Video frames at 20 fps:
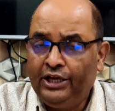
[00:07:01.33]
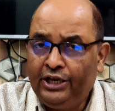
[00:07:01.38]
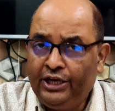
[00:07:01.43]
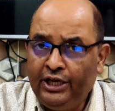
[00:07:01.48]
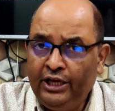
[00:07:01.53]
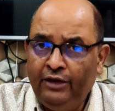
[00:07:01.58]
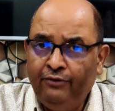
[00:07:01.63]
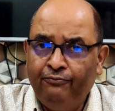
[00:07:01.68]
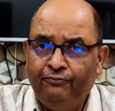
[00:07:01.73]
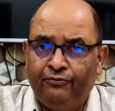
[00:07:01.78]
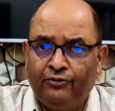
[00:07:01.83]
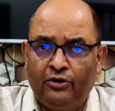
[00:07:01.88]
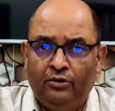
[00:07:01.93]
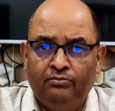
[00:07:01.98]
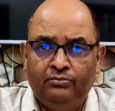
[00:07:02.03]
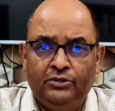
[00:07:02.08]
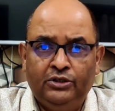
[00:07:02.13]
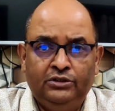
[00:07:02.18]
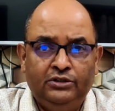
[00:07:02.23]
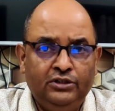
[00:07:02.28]
came
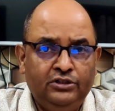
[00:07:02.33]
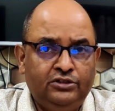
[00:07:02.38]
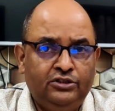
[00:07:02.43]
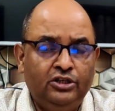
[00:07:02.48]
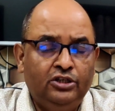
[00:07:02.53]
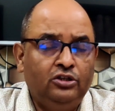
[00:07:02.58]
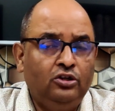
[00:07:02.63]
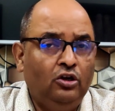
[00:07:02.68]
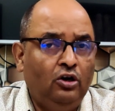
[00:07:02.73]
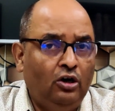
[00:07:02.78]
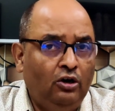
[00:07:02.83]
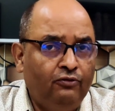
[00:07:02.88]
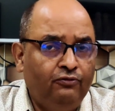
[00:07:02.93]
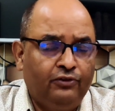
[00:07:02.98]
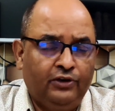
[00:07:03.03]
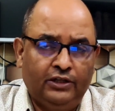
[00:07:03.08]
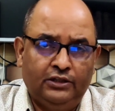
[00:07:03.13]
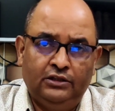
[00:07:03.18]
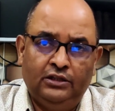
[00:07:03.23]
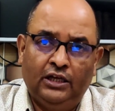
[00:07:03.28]
from the district of
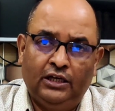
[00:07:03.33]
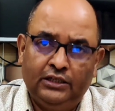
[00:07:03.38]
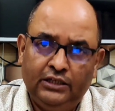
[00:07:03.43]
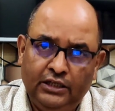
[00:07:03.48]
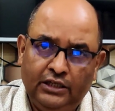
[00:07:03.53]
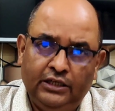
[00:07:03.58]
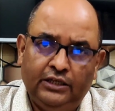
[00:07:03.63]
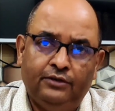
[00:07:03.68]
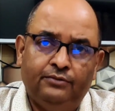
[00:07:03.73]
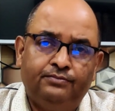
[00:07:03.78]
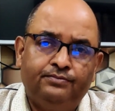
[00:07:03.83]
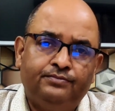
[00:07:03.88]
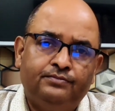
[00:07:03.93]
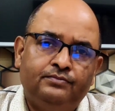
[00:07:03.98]
Ratnagiri.